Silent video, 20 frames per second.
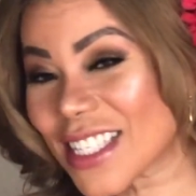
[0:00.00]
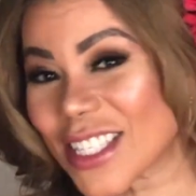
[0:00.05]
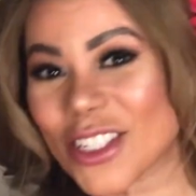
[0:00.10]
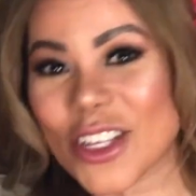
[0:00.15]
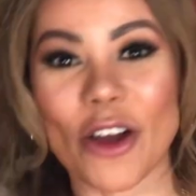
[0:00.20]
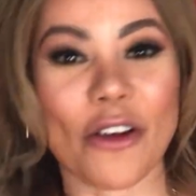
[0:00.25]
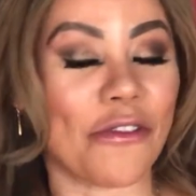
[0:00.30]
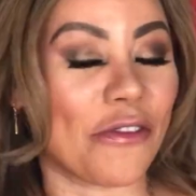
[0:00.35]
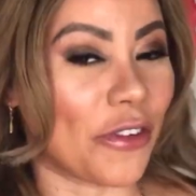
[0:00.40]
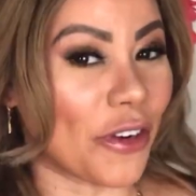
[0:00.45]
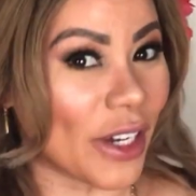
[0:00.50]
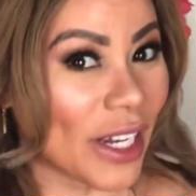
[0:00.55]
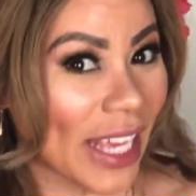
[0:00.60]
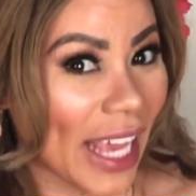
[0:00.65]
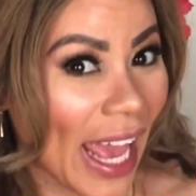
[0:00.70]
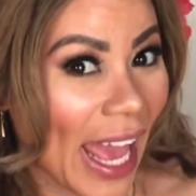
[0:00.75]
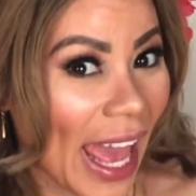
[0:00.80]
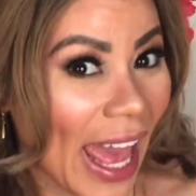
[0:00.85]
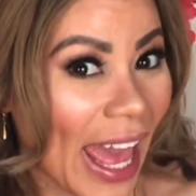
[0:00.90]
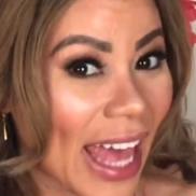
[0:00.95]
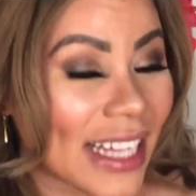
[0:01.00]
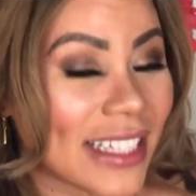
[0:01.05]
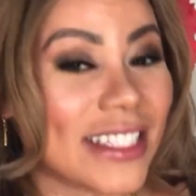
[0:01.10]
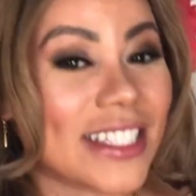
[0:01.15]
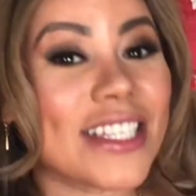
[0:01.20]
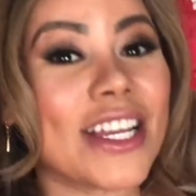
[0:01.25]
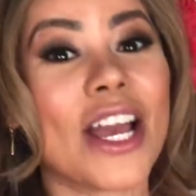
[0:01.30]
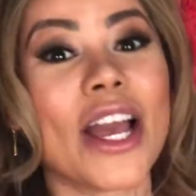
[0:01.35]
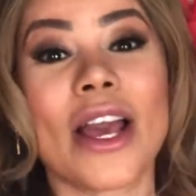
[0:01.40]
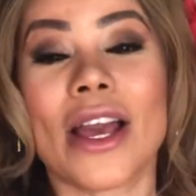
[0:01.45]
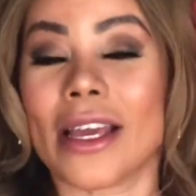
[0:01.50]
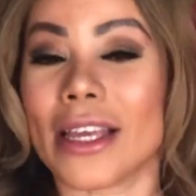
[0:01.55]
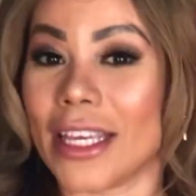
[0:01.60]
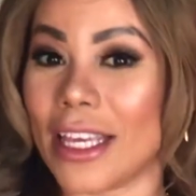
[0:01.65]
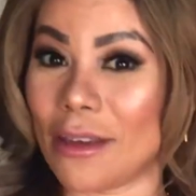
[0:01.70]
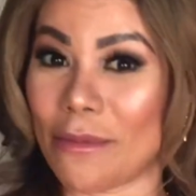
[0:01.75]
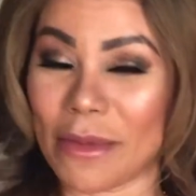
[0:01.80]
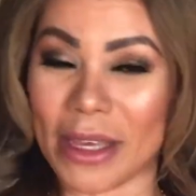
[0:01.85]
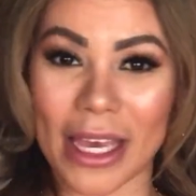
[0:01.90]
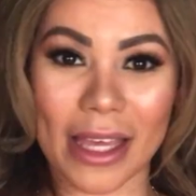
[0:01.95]
don't forget,
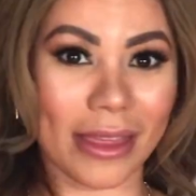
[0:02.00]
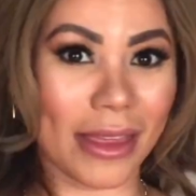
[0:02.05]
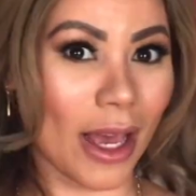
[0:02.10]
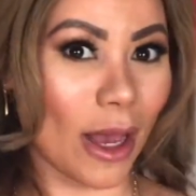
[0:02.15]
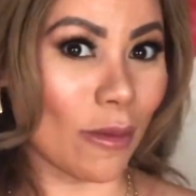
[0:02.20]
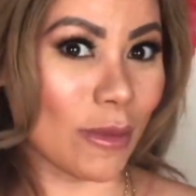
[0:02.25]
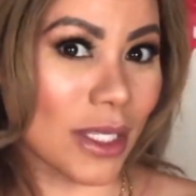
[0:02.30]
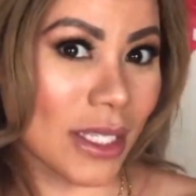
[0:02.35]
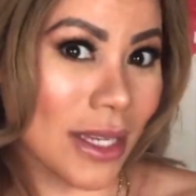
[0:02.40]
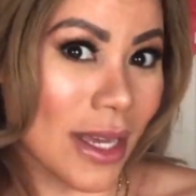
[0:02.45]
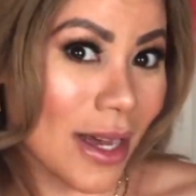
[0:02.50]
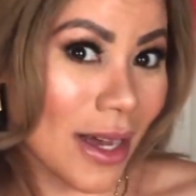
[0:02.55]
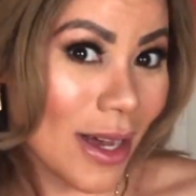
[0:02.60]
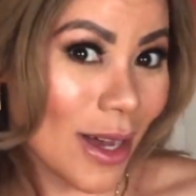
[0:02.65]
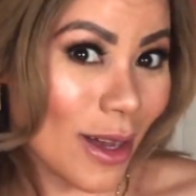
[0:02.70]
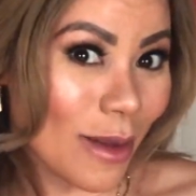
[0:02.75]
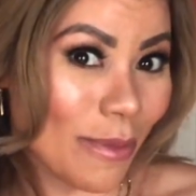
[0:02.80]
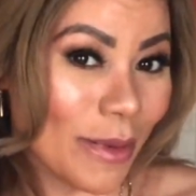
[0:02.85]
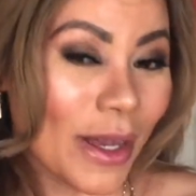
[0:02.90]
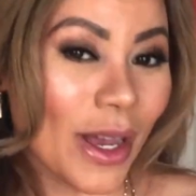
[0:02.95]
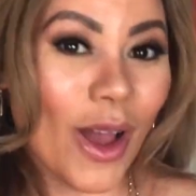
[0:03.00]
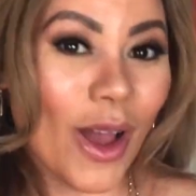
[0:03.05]
give me a thumbs up